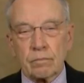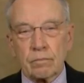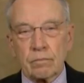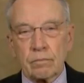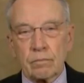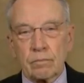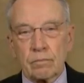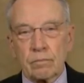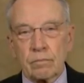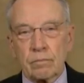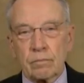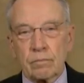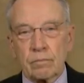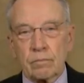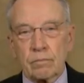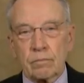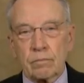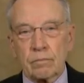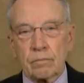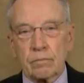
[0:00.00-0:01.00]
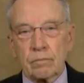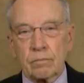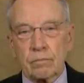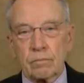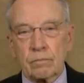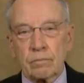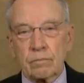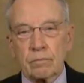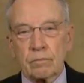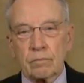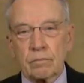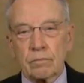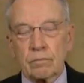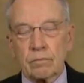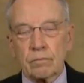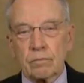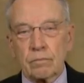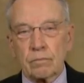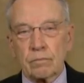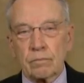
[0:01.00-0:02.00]

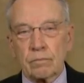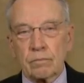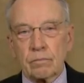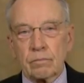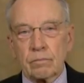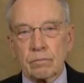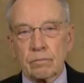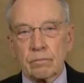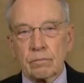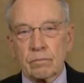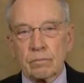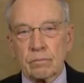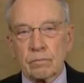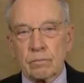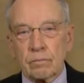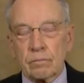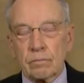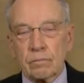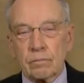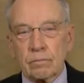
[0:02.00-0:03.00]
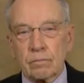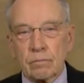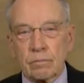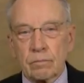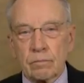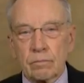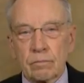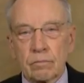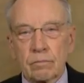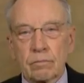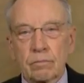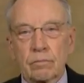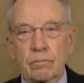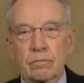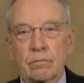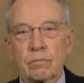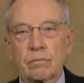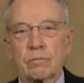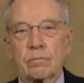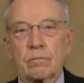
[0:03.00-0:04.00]

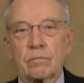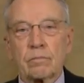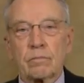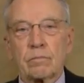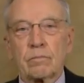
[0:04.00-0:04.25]
No words are spoken by the person on screen.